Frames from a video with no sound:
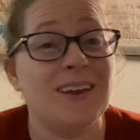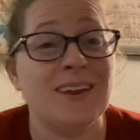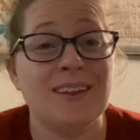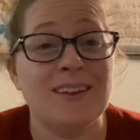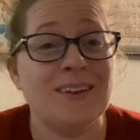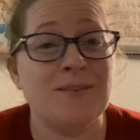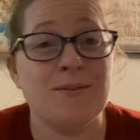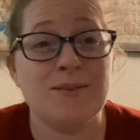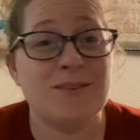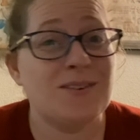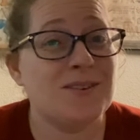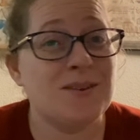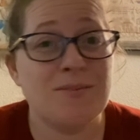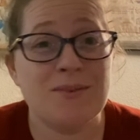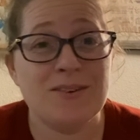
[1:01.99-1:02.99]
And there was
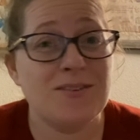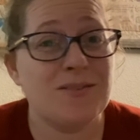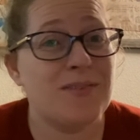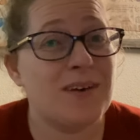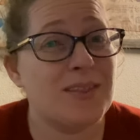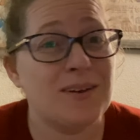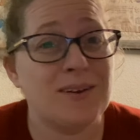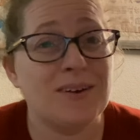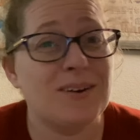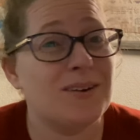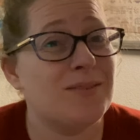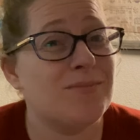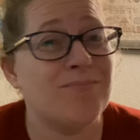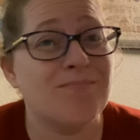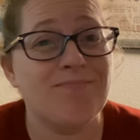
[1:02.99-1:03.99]
just a bunch of
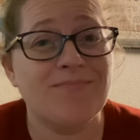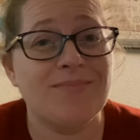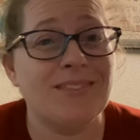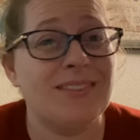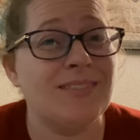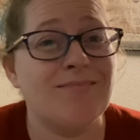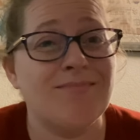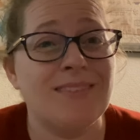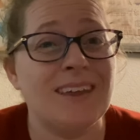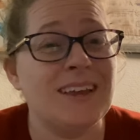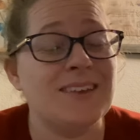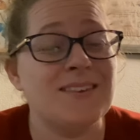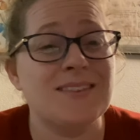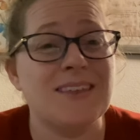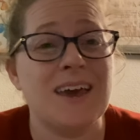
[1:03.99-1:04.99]
other
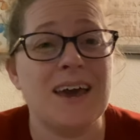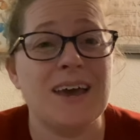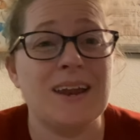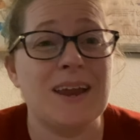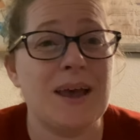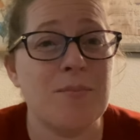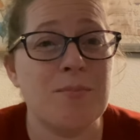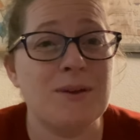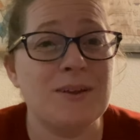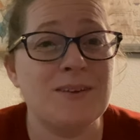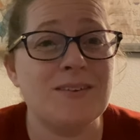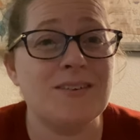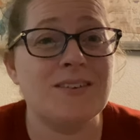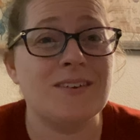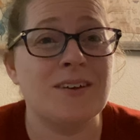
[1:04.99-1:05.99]
things that had
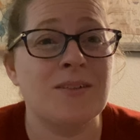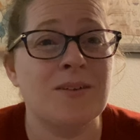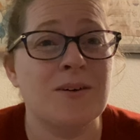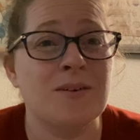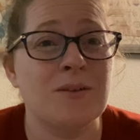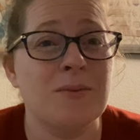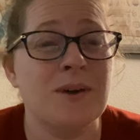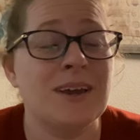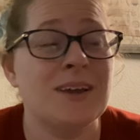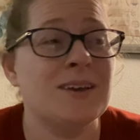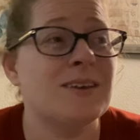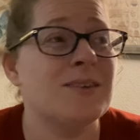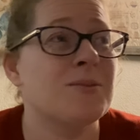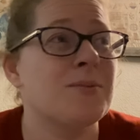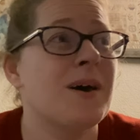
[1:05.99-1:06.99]
happened along the
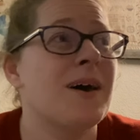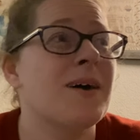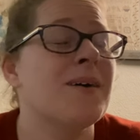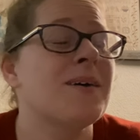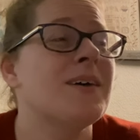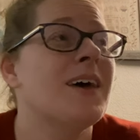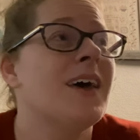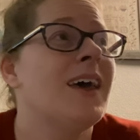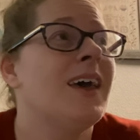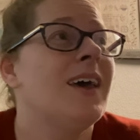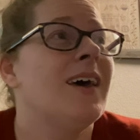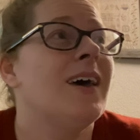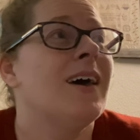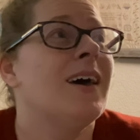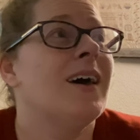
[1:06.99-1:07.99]
way as well.
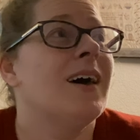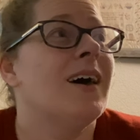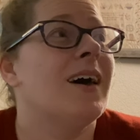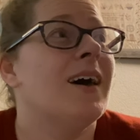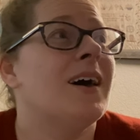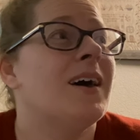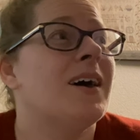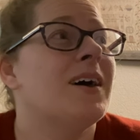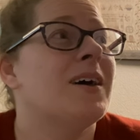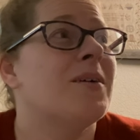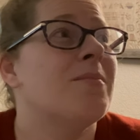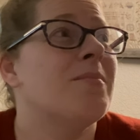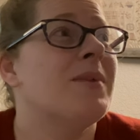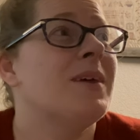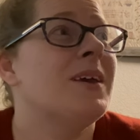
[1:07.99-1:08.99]

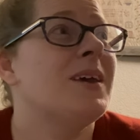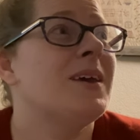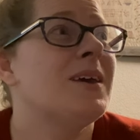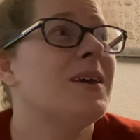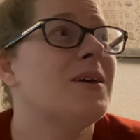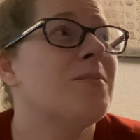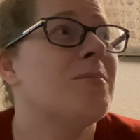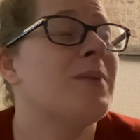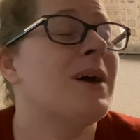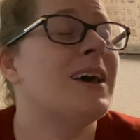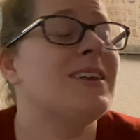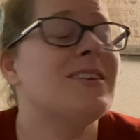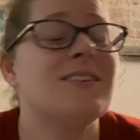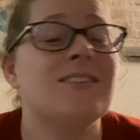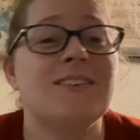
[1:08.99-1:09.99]
But
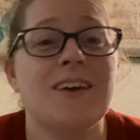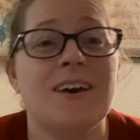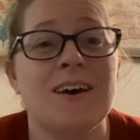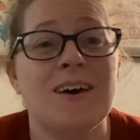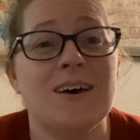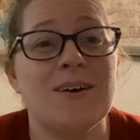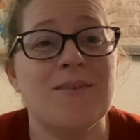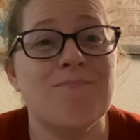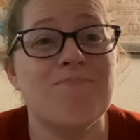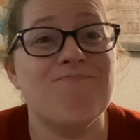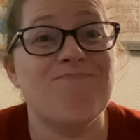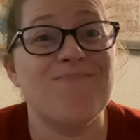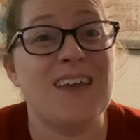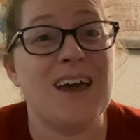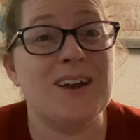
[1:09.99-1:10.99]

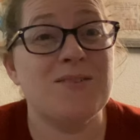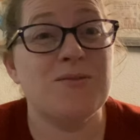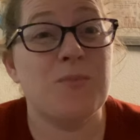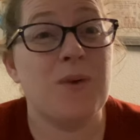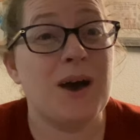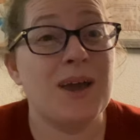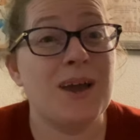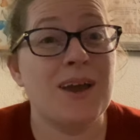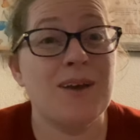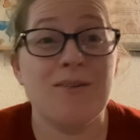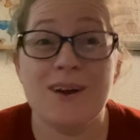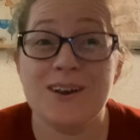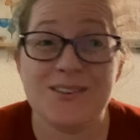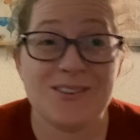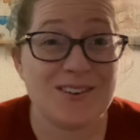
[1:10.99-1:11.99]
that is why I
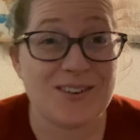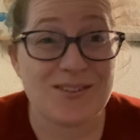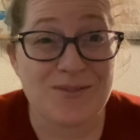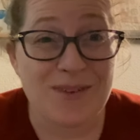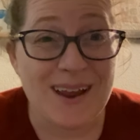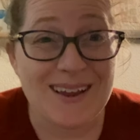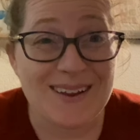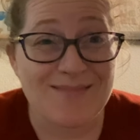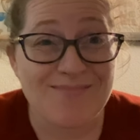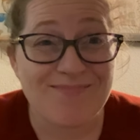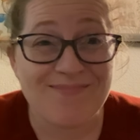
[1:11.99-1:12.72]
cross stitch, right?